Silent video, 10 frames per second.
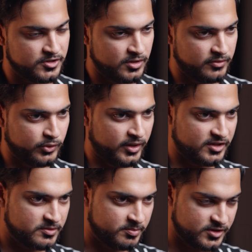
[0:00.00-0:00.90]
serve to like a
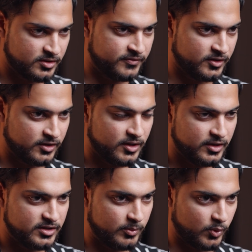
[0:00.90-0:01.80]
specific
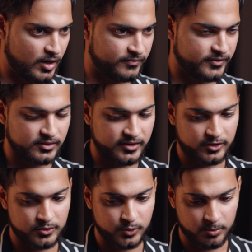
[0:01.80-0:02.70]
demographic,
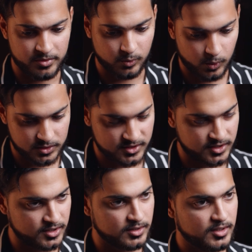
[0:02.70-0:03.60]
like it could be one
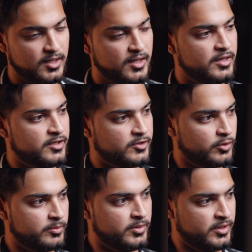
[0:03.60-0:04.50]
city. It
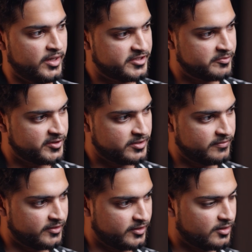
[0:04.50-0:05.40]
could be a
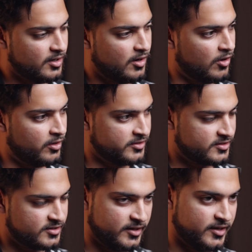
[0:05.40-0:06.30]
specific
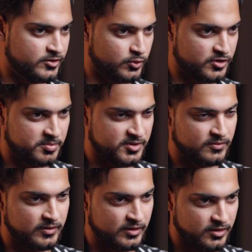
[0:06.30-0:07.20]
audience size or a
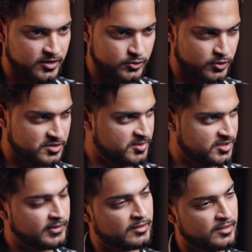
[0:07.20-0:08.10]
specific niche or a
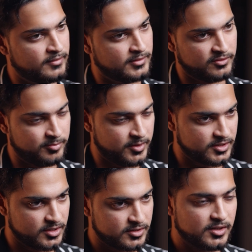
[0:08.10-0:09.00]
specific level of
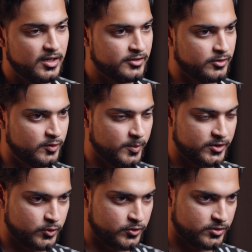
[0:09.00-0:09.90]
business. You need to make
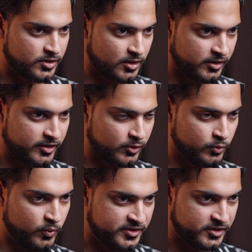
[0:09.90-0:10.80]
sure you're targeting or
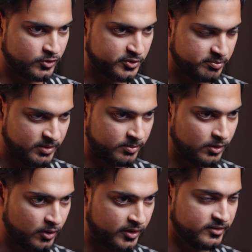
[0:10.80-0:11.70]
reaching those people
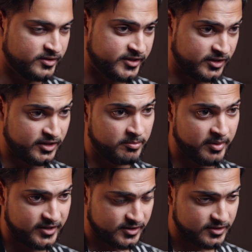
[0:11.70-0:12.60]
on a daily
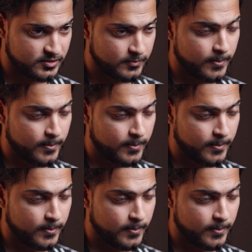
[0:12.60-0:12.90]
basis.